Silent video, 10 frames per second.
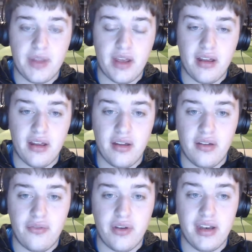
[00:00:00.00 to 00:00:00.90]
Uh,
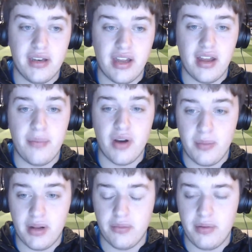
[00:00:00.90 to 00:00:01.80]
find a, a
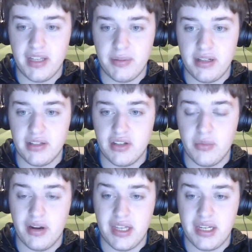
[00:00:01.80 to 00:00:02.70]
permanent replacement in the
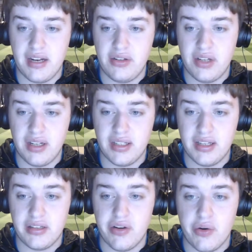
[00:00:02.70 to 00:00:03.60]
summer, and the Danish Yid
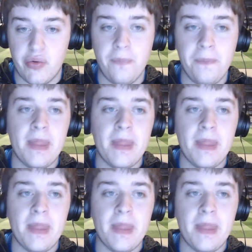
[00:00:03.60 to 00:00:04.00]
says no.